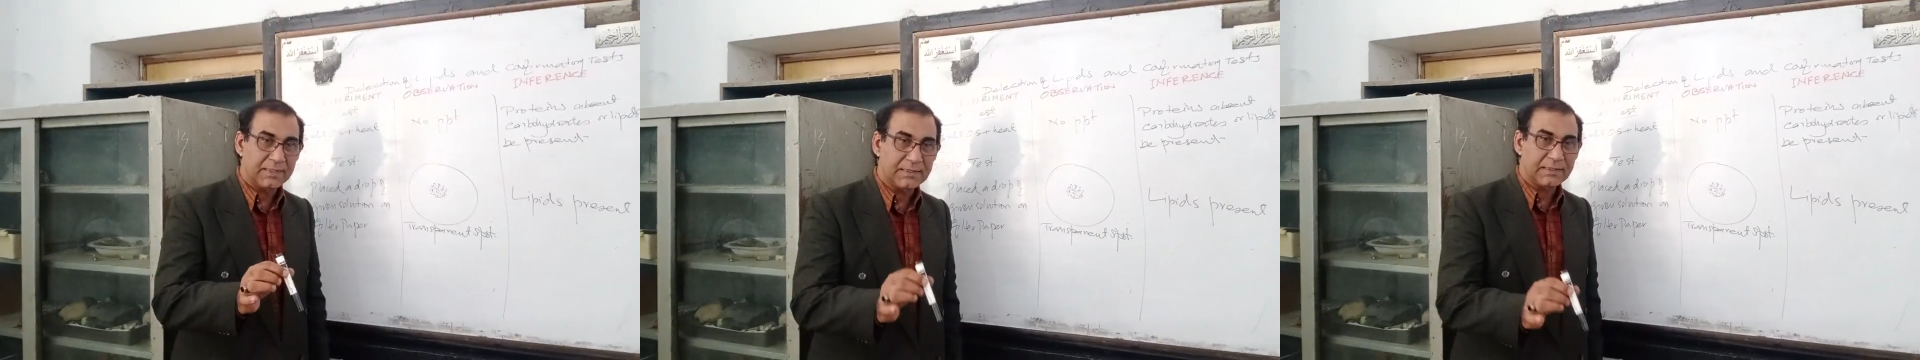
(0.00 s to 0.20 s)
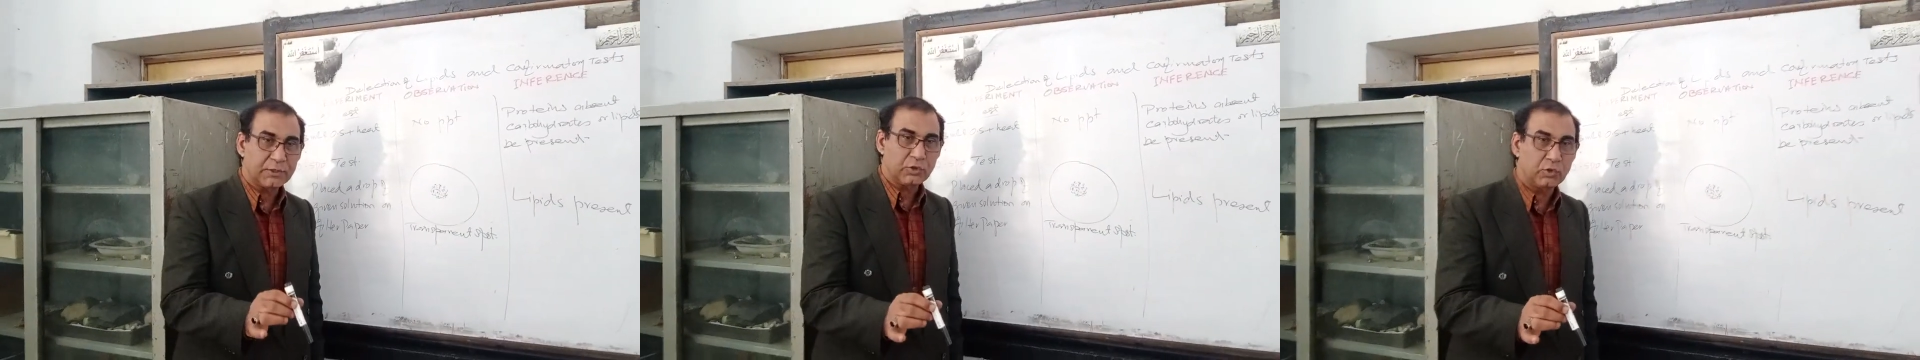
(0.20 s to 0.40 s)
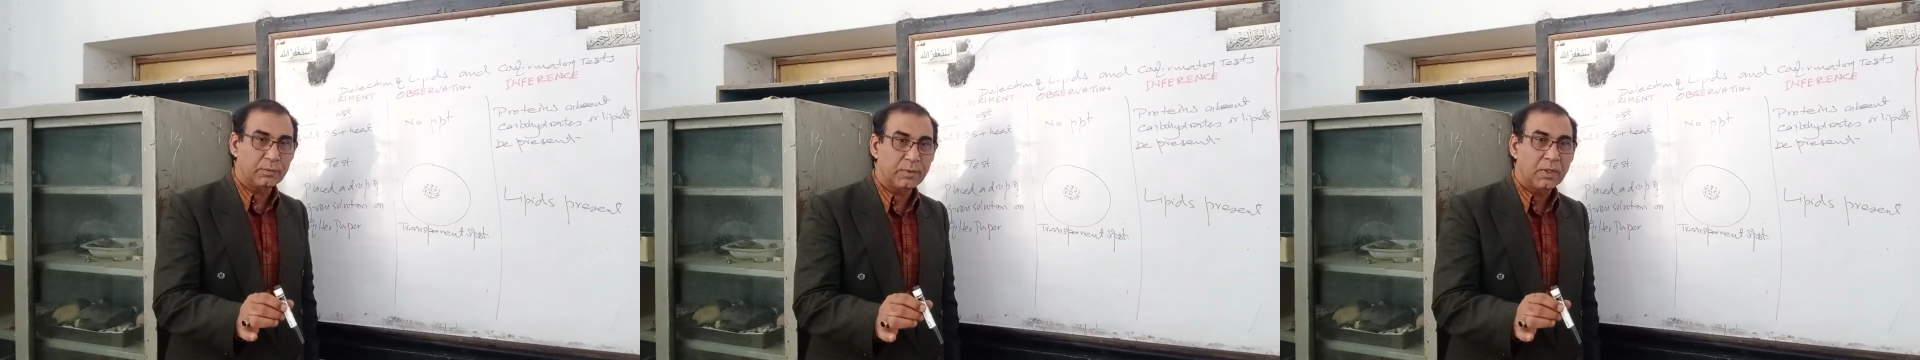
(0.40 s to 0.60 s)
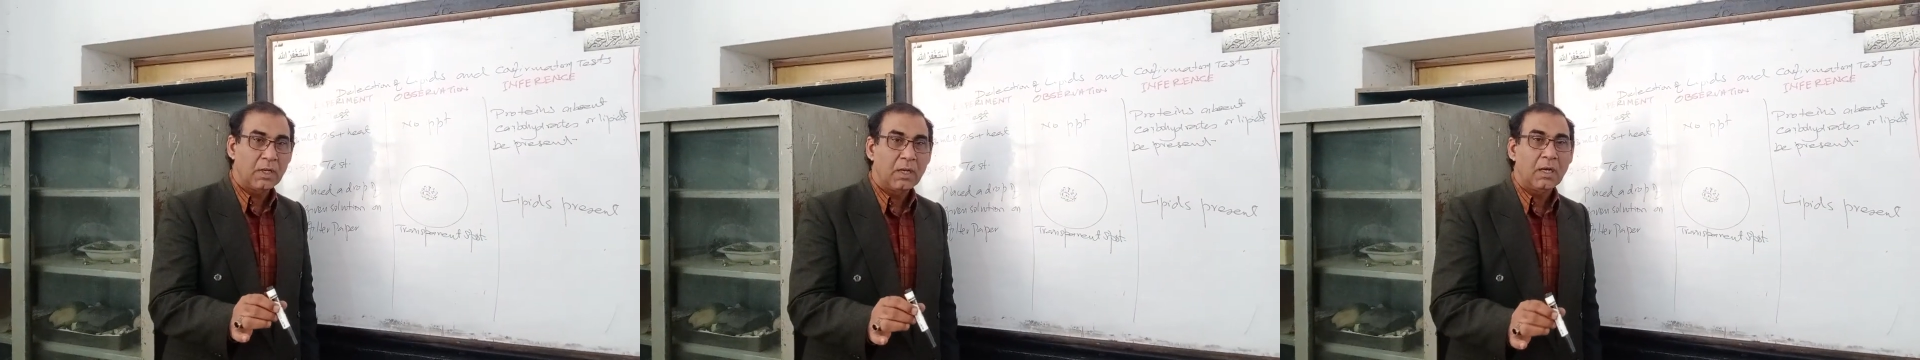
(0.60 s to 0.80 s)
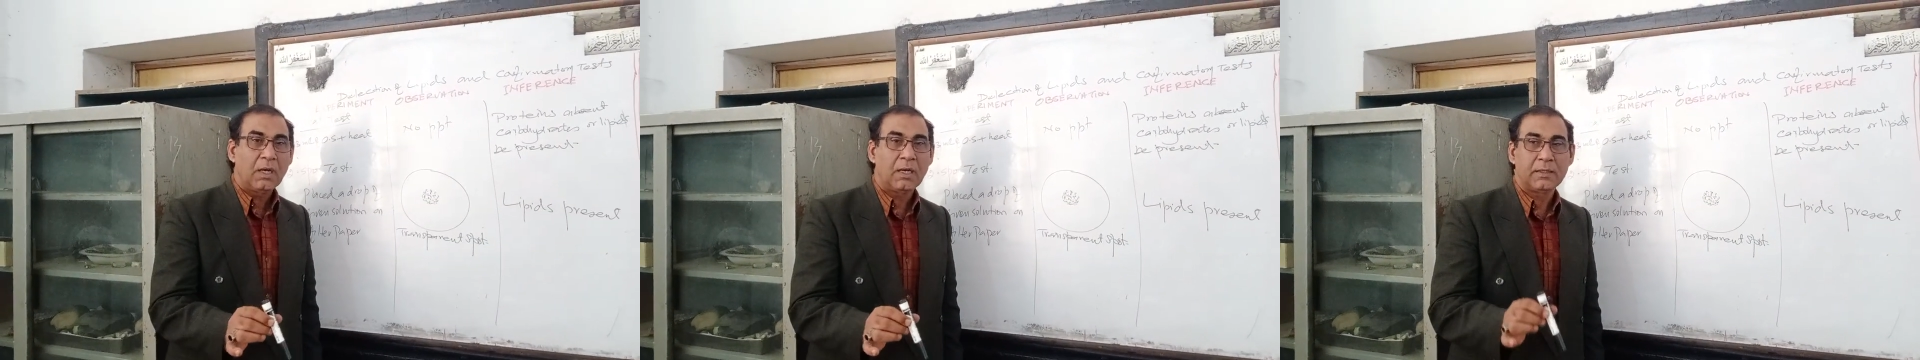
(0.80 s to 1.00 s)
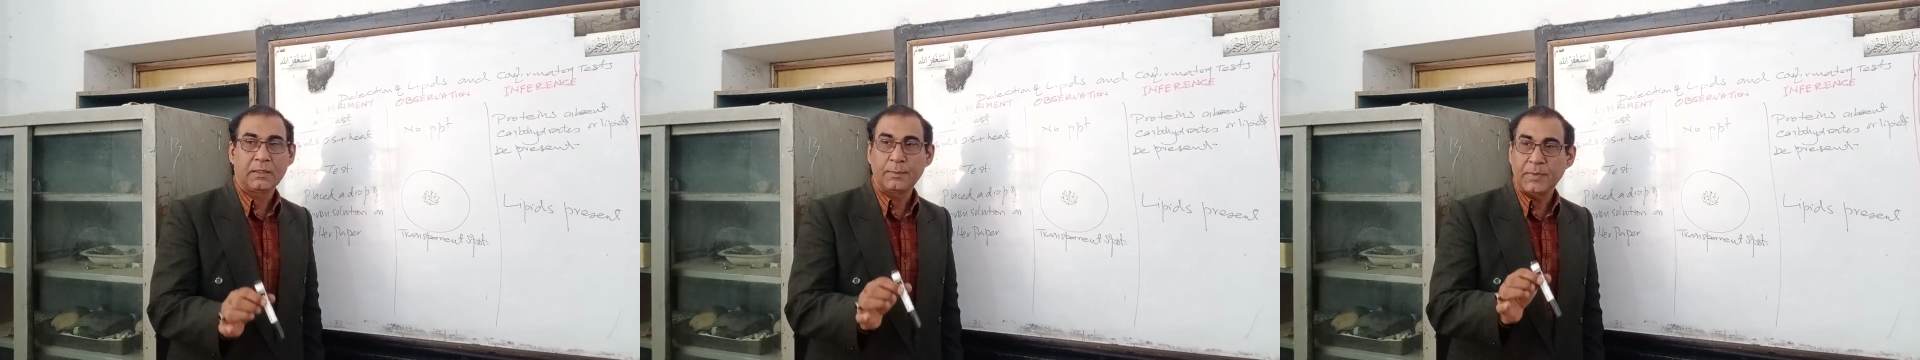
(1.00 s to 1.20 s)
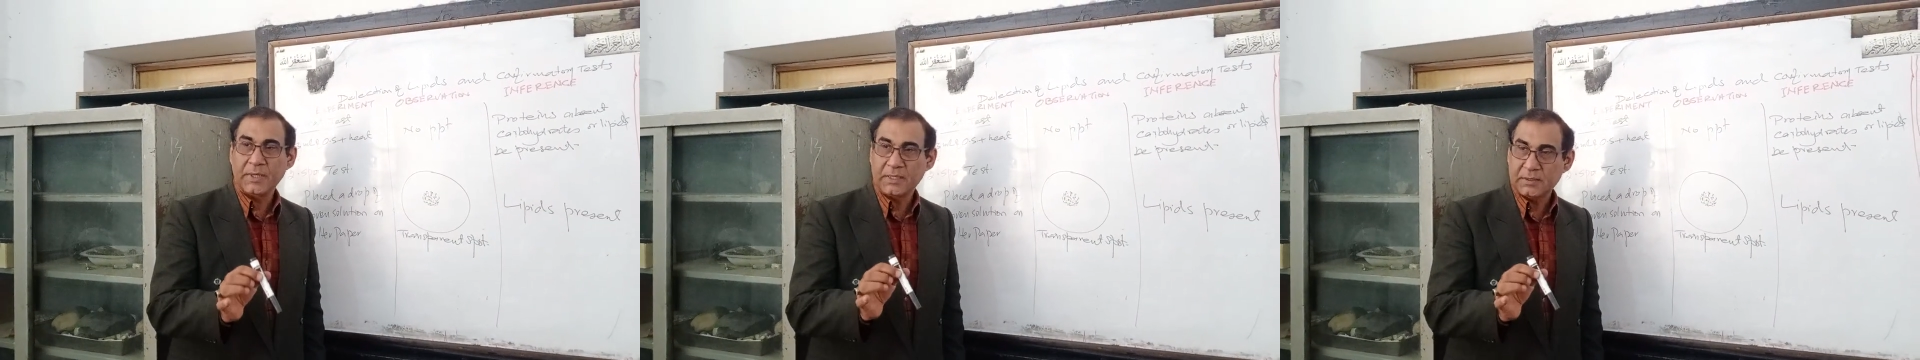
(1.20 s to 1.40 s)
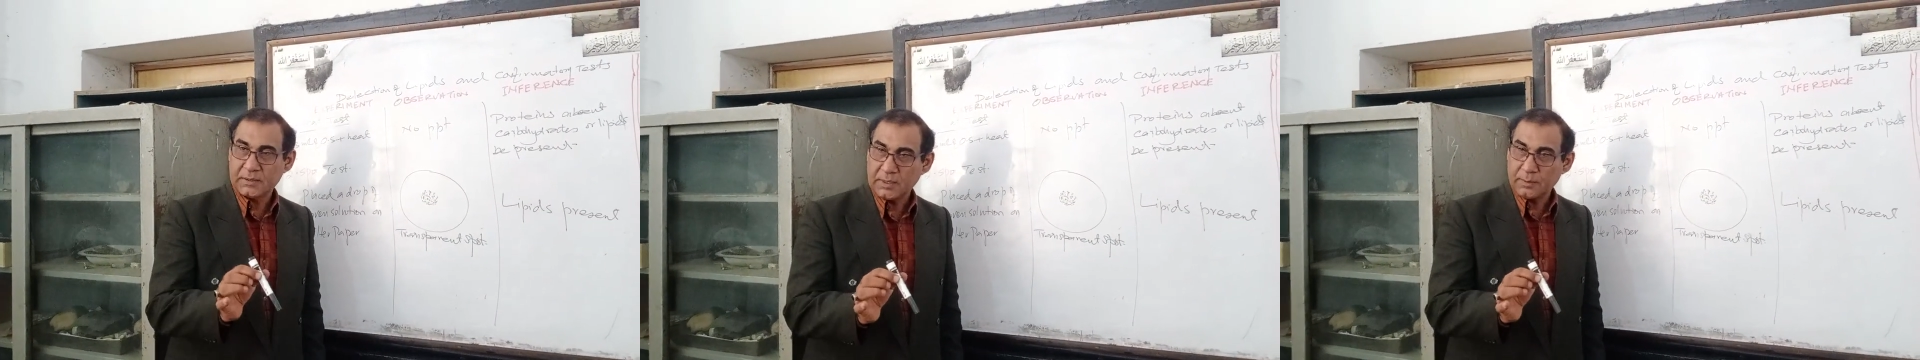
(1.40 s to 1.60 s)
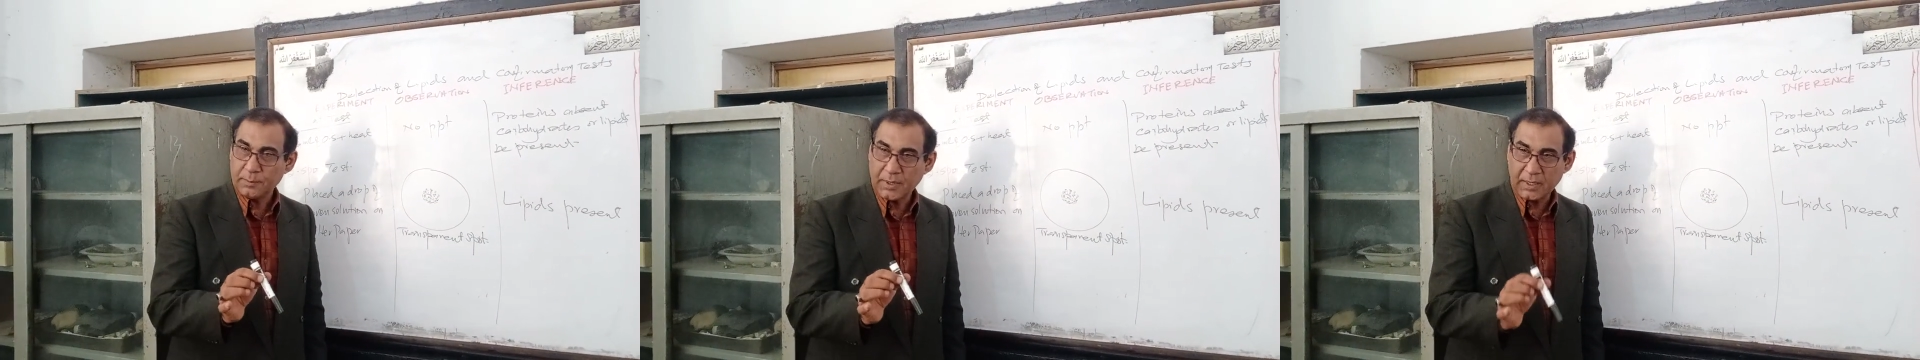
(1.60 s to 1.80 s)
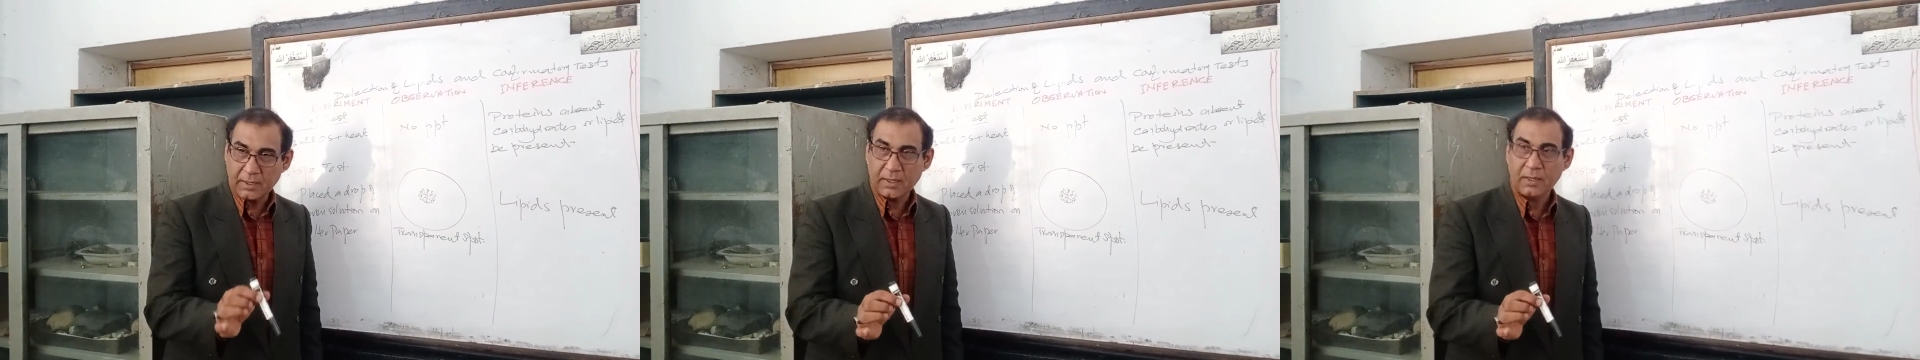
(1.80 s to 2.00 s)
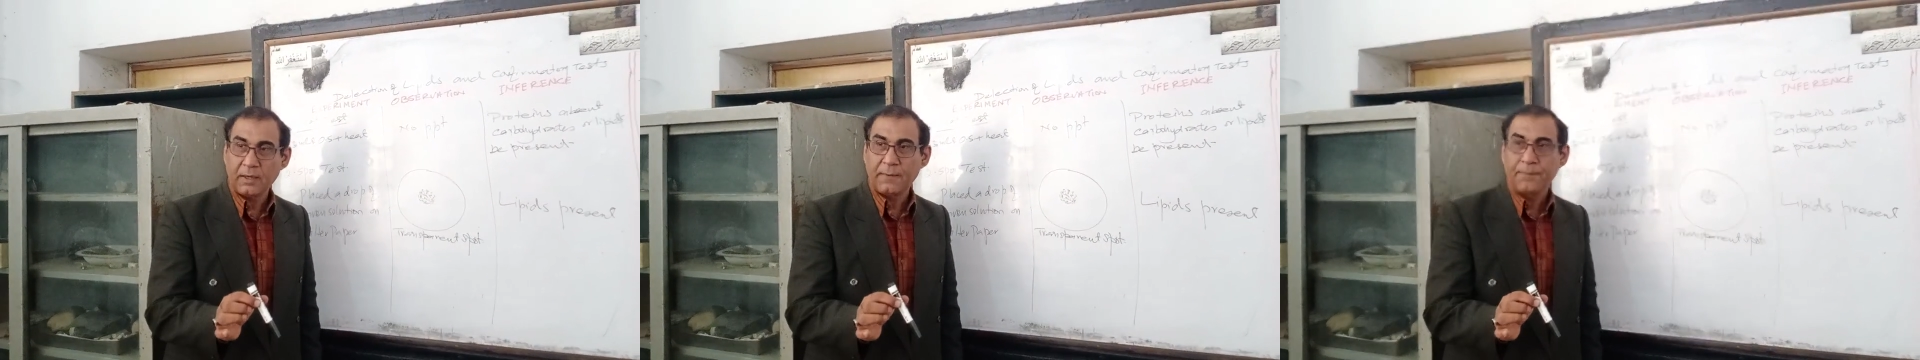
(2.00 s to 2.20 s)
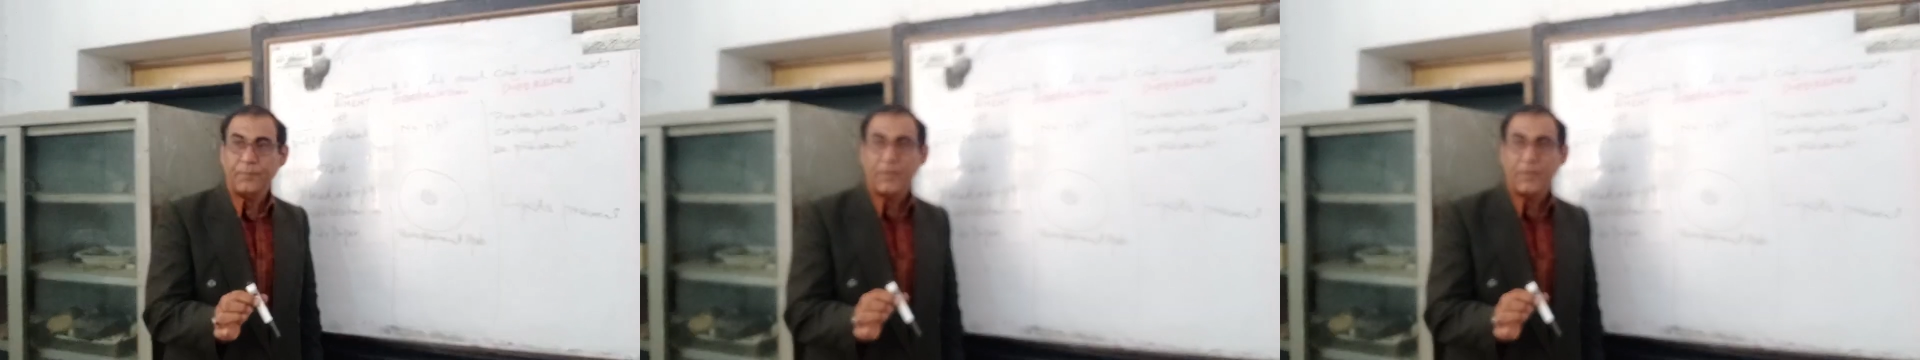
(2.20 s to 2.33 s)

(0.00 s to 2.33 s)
test tube on the Bunsen burner